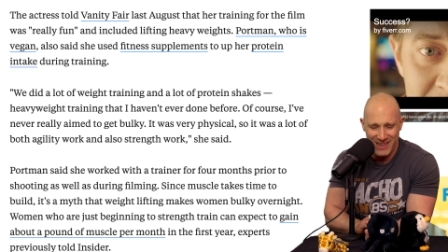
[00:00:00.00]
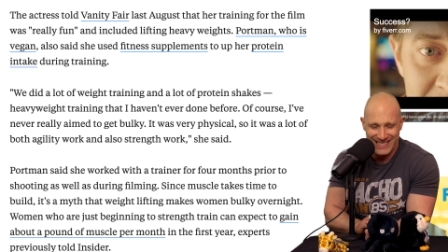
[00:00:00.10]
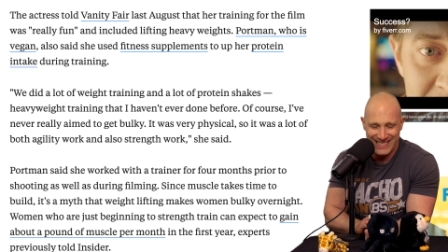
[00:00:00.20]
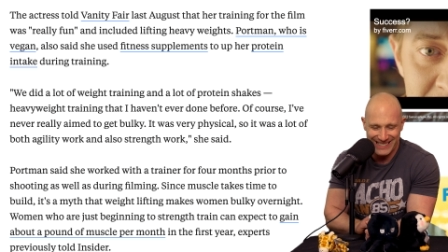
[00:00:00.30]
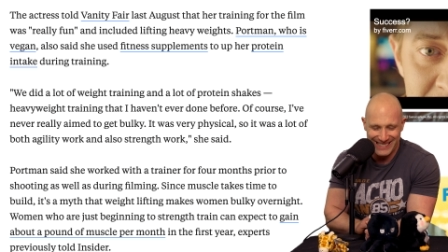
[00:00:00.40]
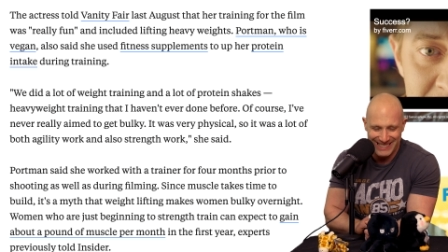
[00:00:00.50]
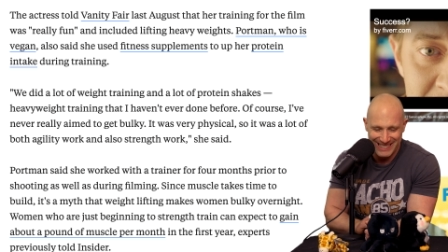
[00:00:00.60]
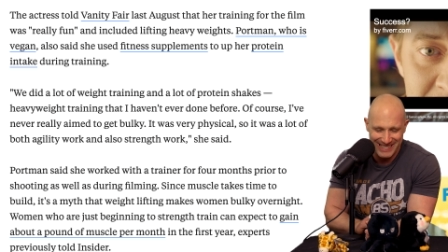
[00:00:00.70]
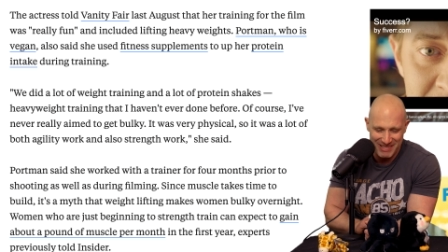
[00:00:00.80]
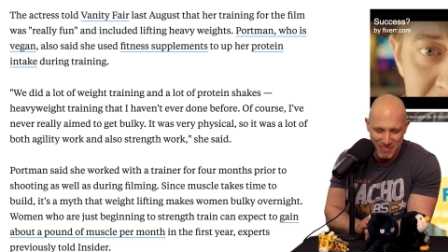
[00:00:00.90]
muscle
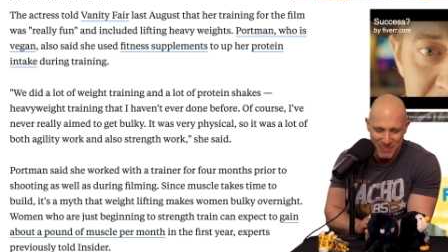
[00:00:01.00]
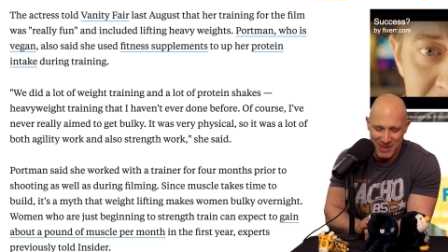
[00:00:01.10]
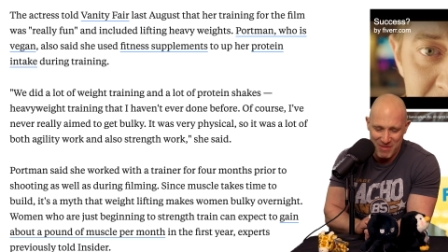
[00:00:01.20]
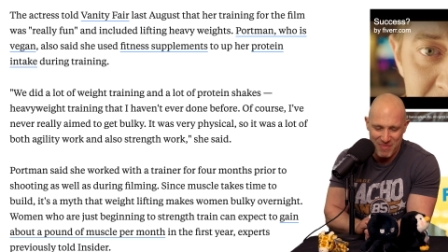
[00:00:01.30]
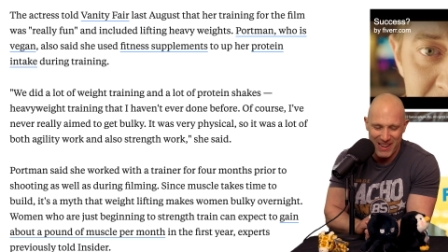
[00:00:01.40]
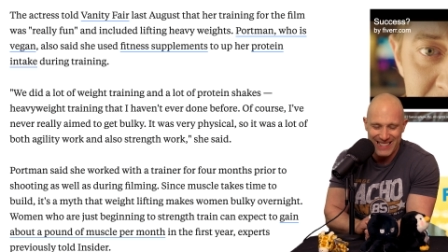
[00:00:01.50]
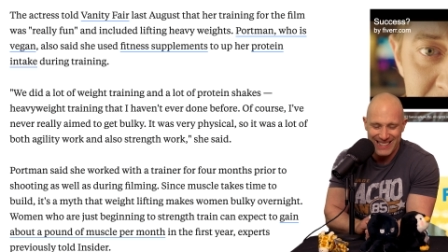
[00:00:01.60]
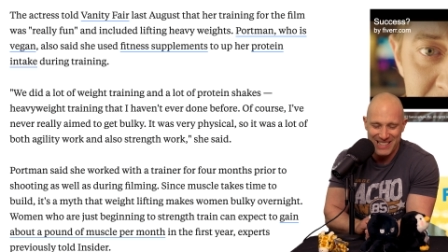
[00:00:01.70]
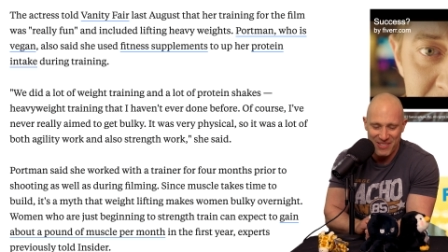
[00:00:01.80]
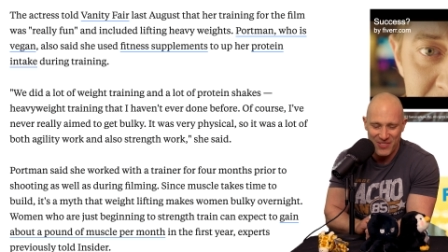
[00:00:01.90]
per
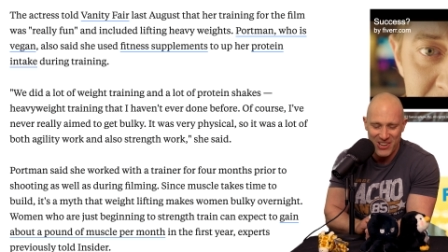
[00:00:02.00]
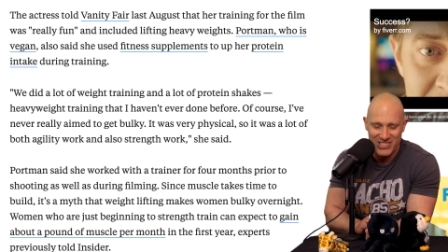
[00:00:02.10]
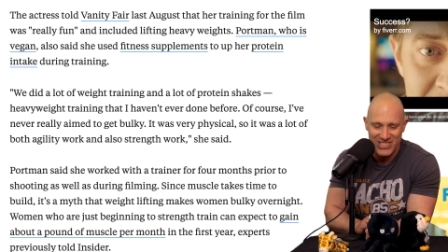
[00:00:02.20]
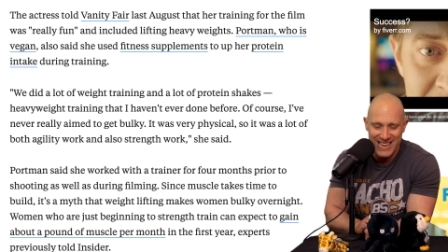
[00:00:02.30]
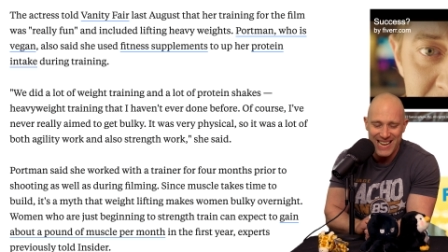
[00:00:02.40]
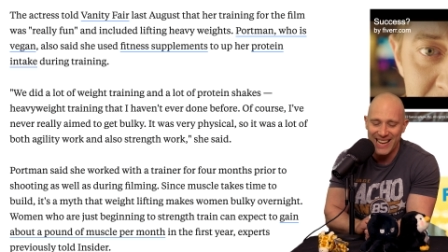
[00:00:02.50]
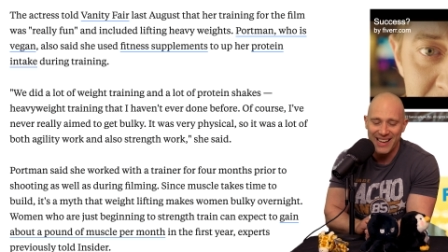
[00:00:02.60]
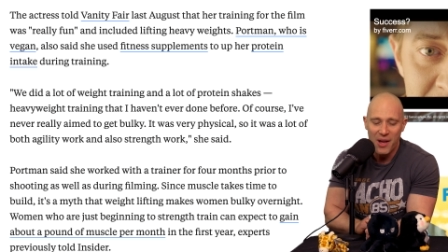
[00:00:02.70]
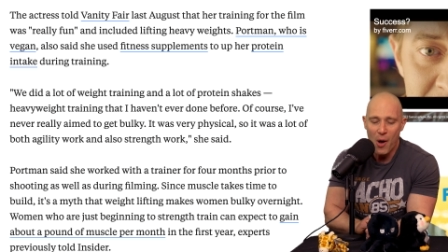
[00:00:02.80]
month in the first year.